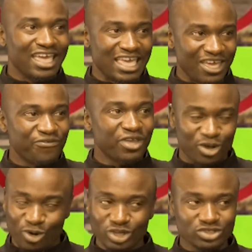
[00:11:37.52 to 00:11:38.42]
if he
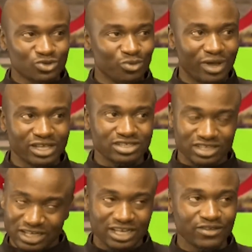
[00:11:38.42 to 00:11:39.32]
goes too much,
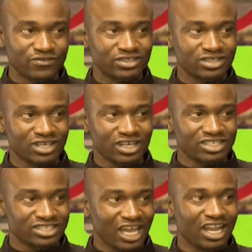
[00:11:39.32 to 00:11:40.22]
he leaves
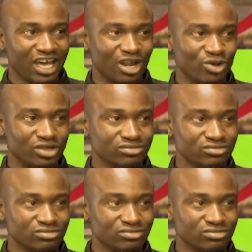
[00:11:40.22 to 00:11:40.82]
Chaila alone.